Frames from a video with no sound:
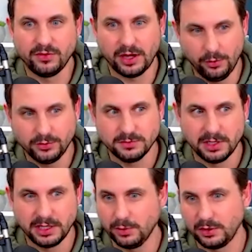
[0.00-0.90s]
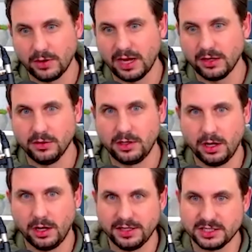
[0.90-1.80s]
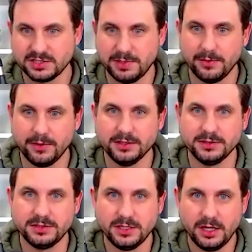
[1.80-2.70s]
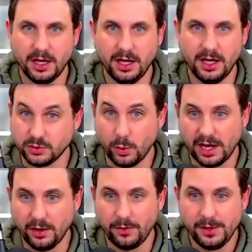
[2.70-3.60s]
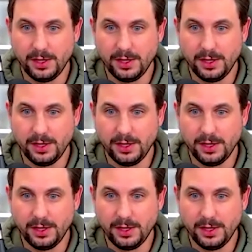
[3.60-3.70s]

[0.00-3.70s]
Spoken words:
that ultimately would create a good client experience as well,